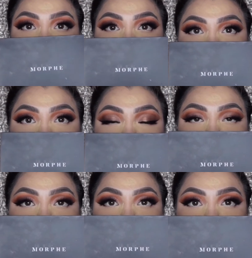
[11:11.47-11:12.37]
we're gonna
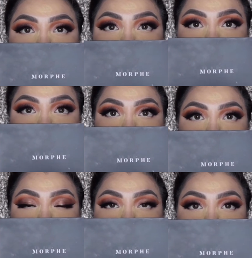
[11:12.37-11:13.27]
be going to the
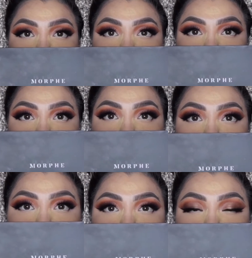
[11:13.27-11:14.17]
Morphe
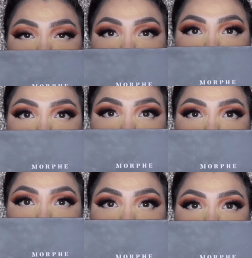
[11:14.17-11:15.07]
8L palette
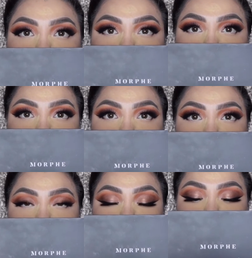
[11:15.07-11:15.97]
right over
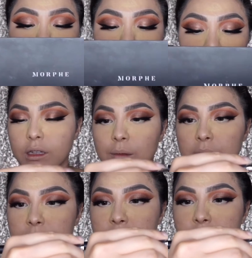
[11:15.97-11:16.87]
here I'm
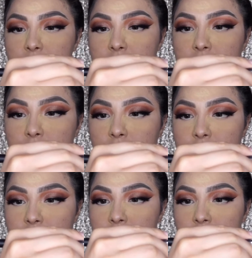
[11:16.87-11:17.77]
gonna be grabbing the
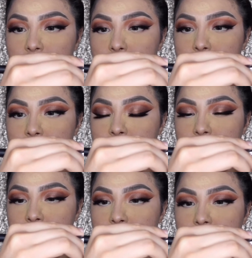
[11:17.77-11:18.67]
Morphe
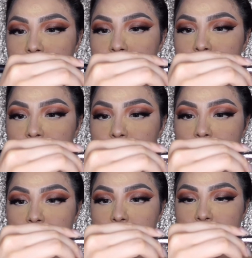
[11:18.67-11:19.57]
M572
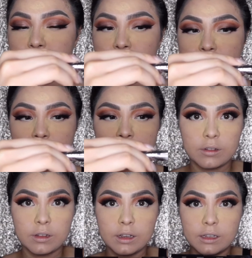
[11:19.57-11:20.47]
brush
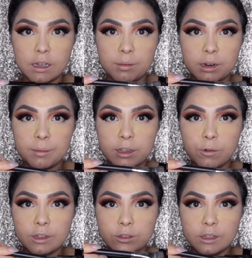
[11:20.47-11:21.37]
and I'm gonna be
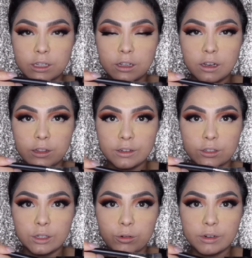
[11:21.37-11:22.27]
going to the color
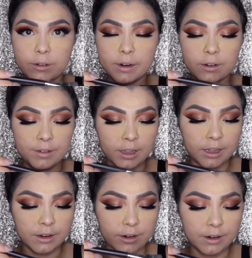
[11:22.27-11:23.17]
Donut right over
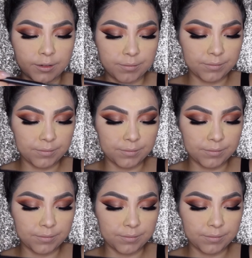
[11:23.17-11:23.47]
here